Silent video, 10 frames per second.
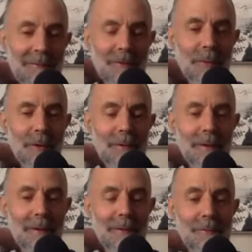was a
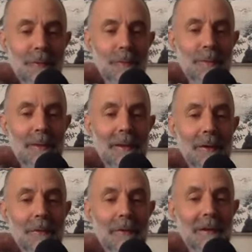podcast called
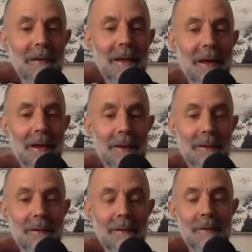Below the
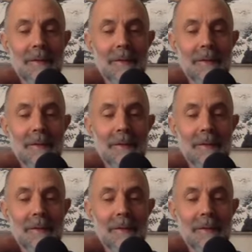Line